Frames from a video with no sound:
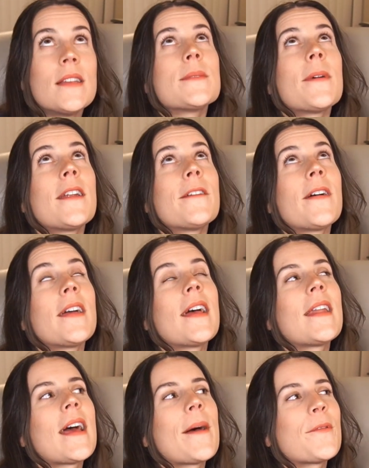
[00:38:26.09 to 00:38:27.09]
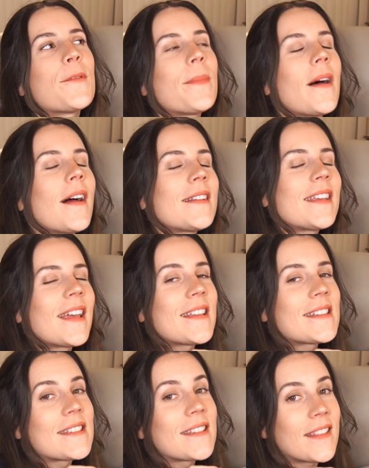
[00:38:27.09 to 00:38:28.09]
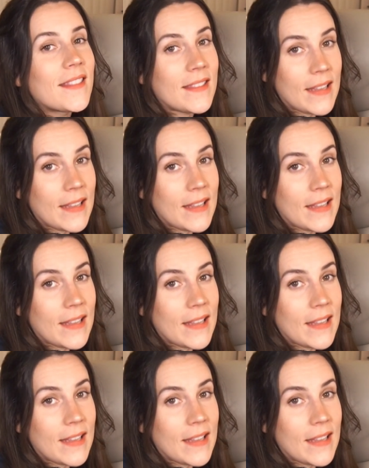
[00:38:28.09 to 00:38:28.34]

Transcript: Spotify, and Apple Podcast.